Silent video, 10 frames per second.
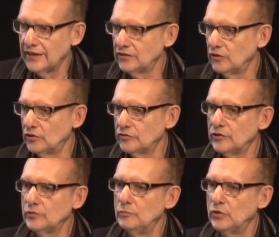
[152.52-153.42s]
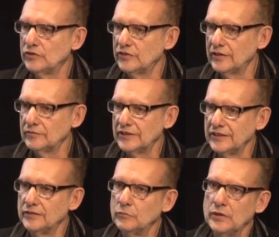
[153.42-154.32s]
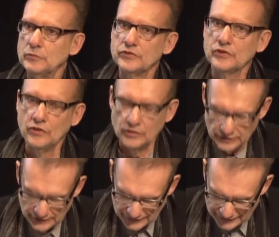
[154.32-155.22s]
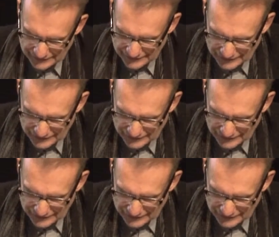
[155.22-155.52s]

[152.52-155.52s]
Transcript: and also more generally in what was called the